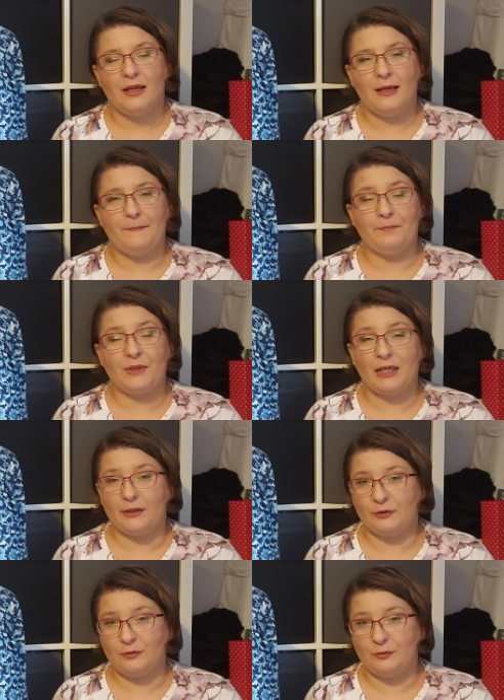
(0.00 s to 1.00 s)
um, I
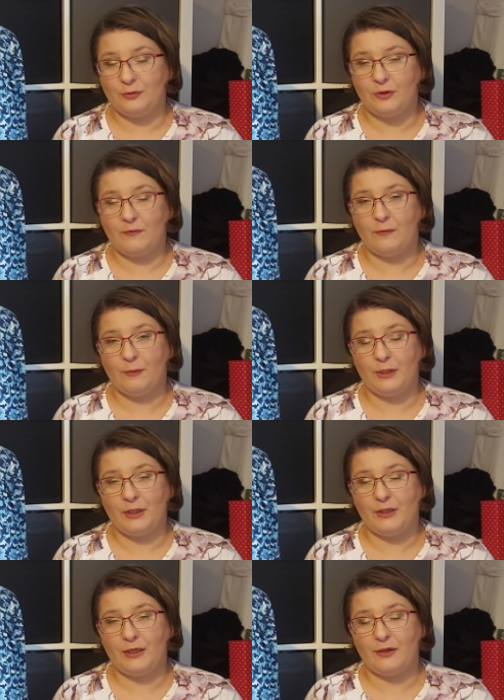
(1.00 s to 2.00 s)
do love wearing
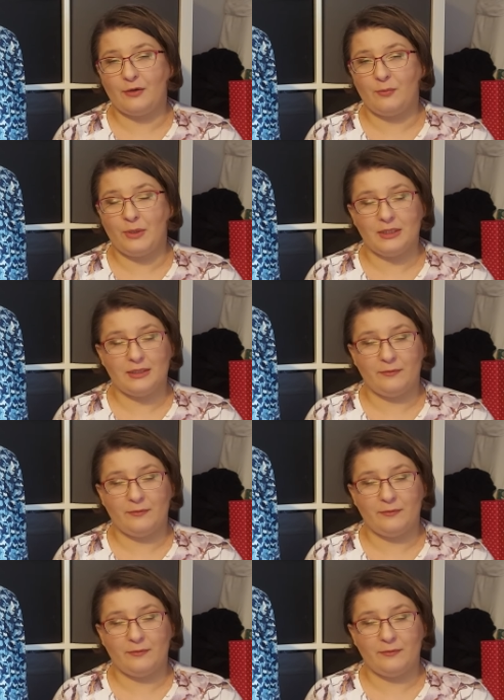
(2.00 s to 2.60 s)
cargo pants.